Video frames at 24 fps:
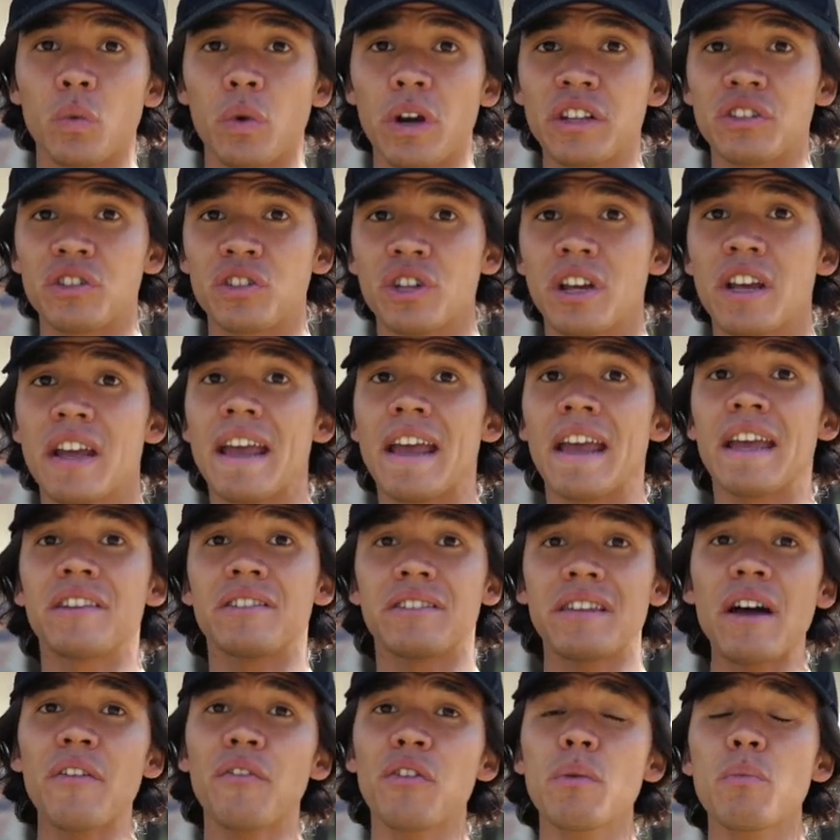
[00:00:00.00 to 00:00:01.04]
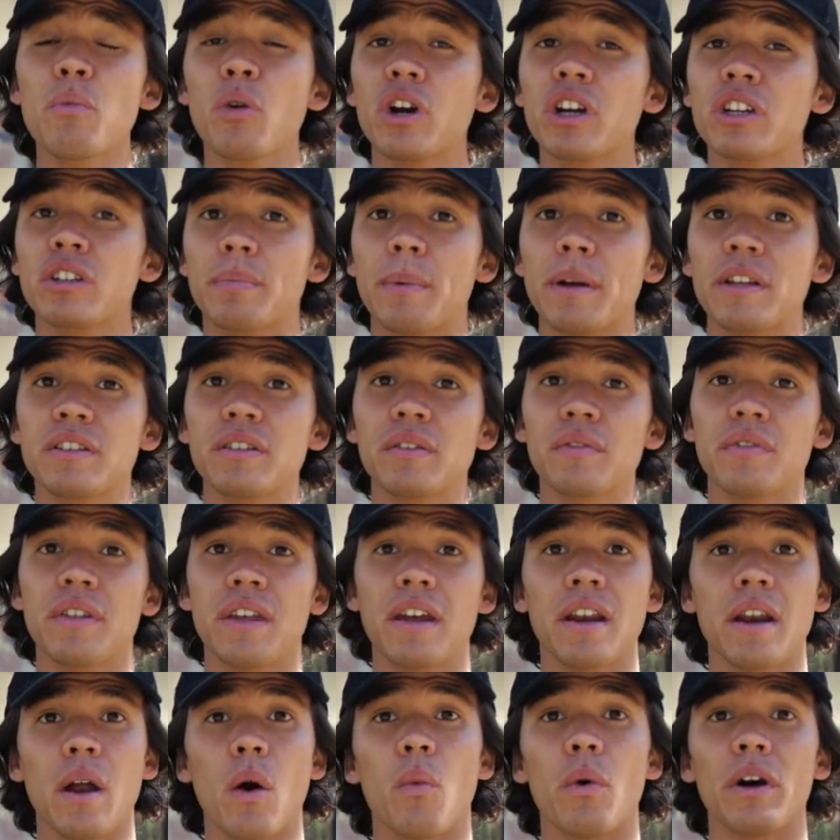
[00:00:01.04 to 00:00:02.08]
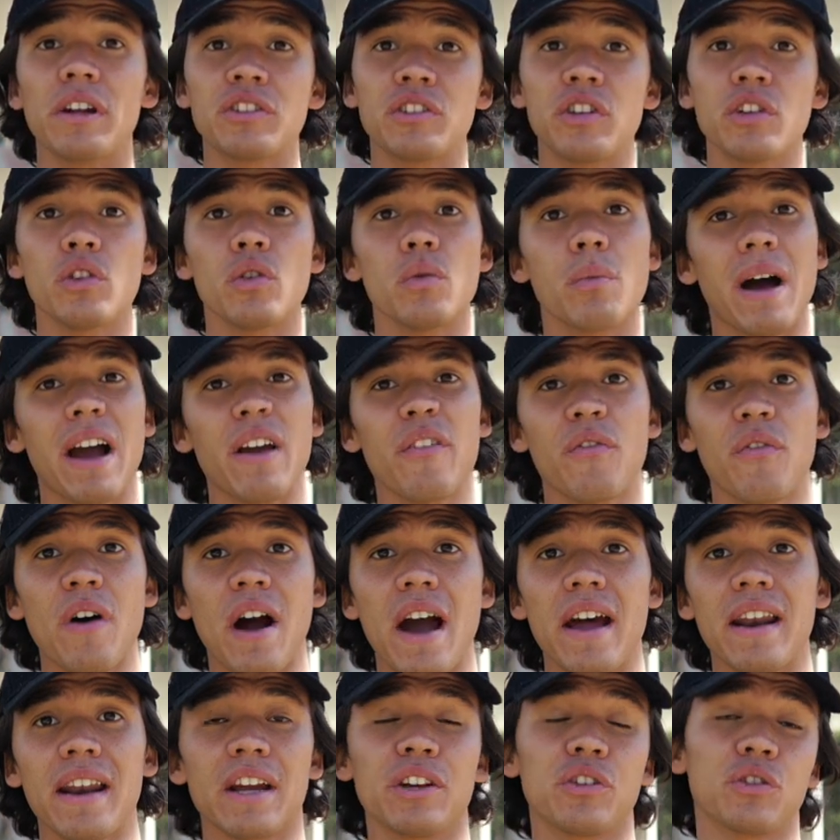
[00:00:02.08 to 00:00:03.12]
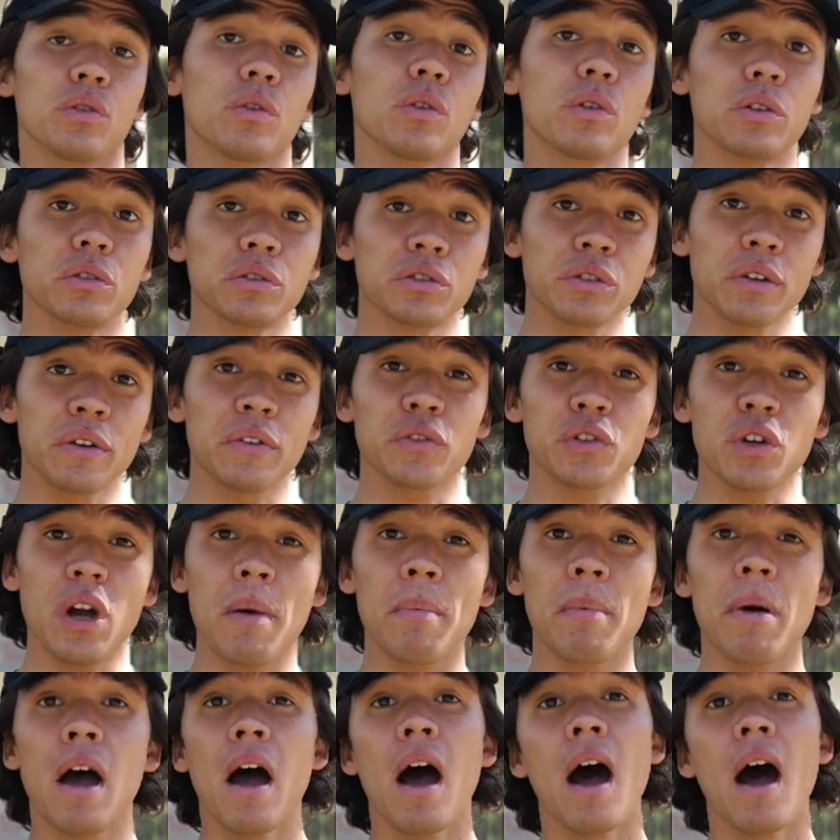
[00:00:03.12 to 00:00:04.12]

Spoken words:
which is definitely more expensive than a wetsuit you might find at your local surf shop.